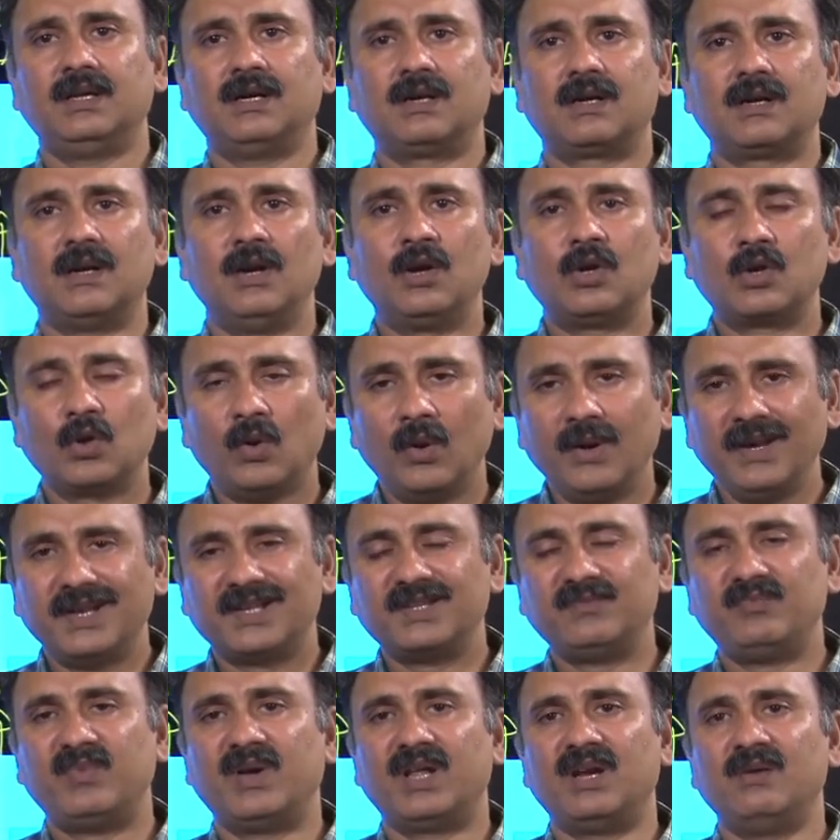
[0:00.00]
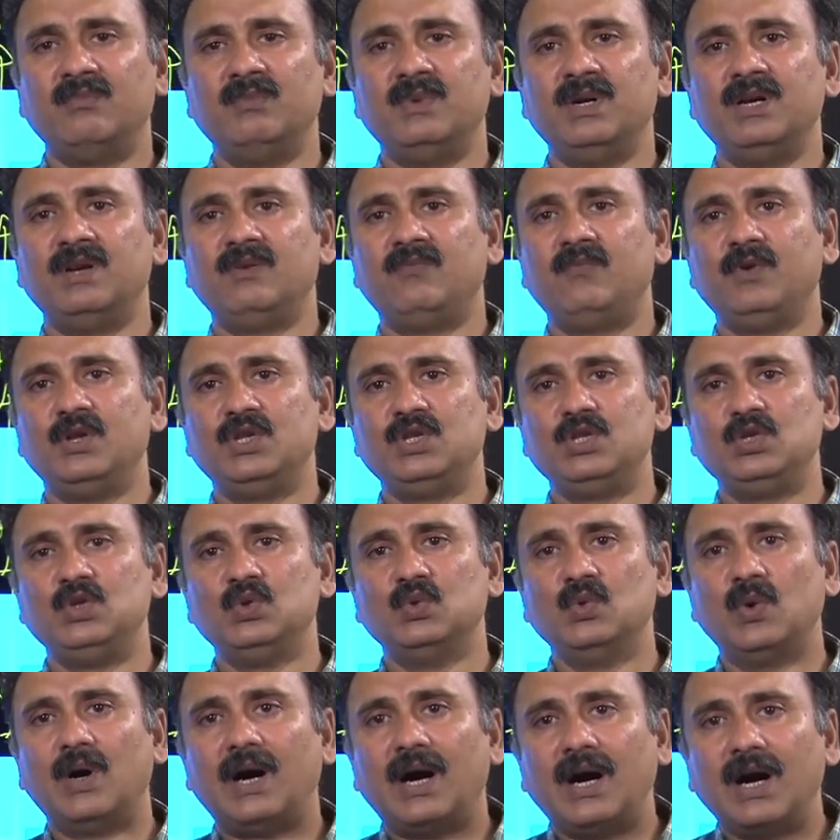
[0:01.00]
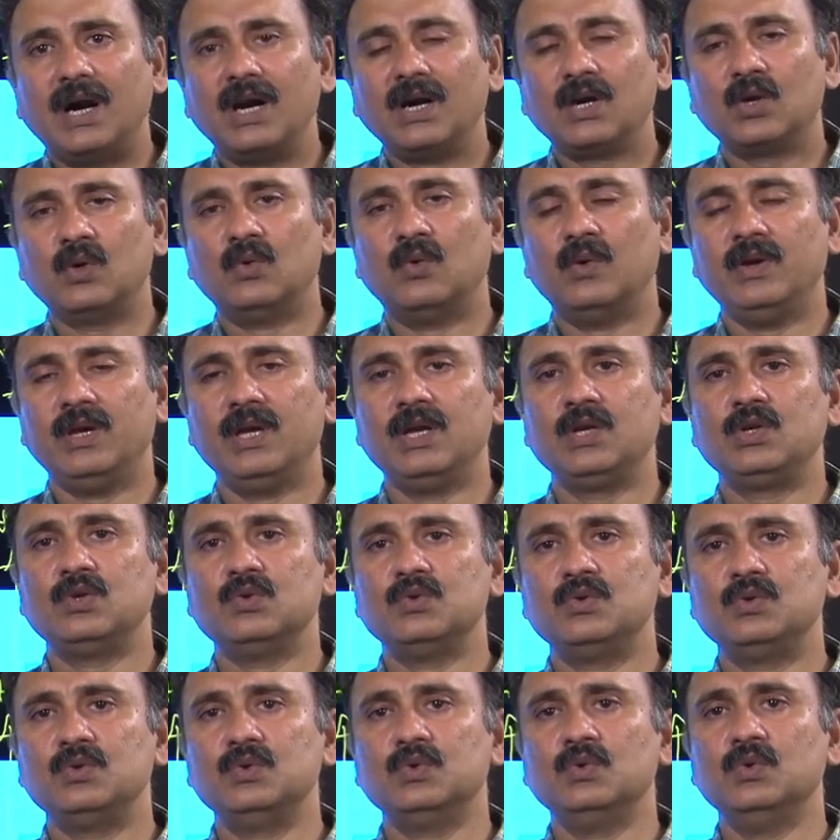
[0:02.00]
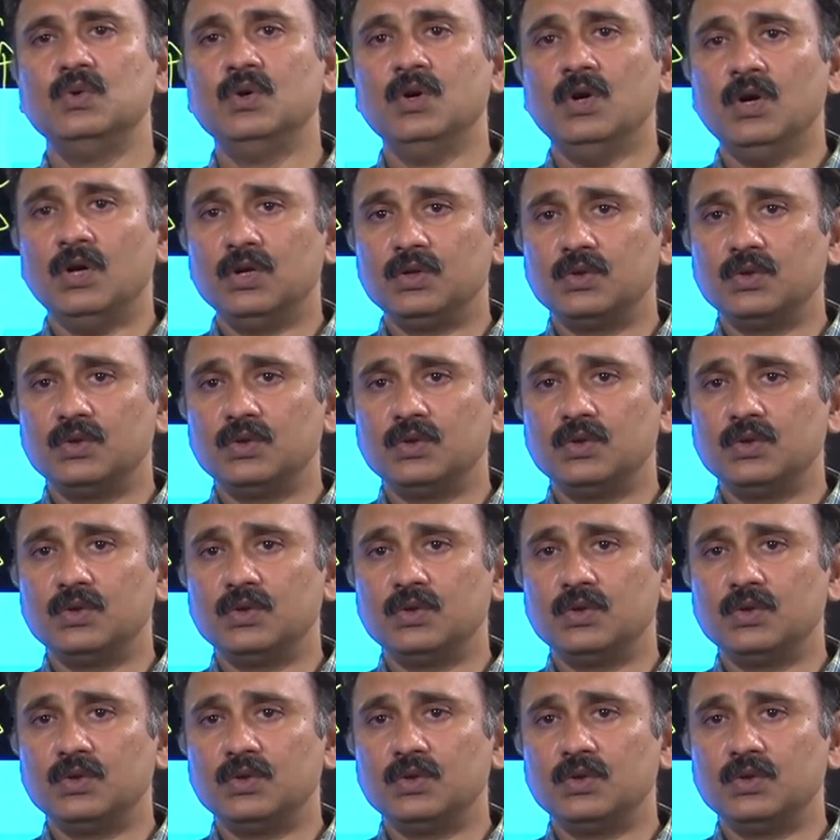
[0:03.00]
the control experiment which you are going to do